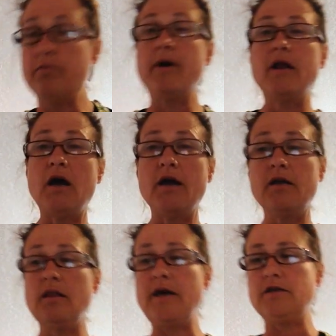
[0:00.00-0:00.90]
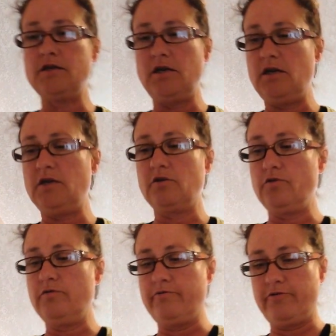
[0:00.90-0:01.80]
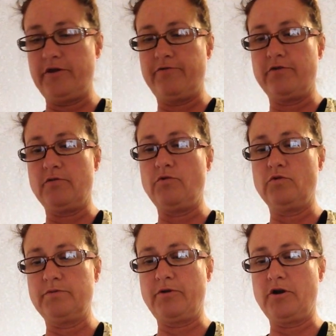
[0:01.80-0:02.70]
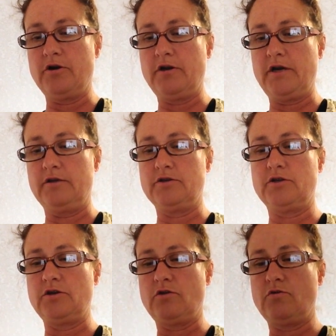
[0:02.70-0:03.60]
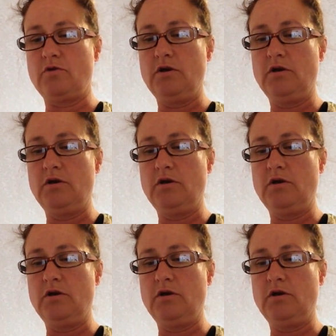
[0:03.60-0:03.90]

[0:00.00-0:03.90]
But I like to eat gluten-free for the most part, and so